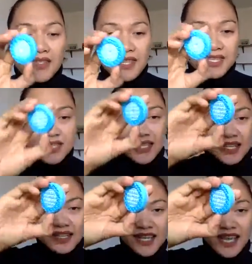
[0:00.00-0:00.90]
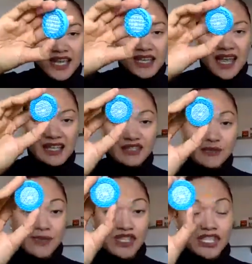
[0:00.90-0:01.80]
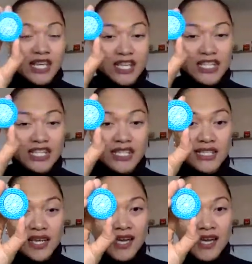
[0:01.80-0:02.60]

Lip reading: the silicone head has to be changed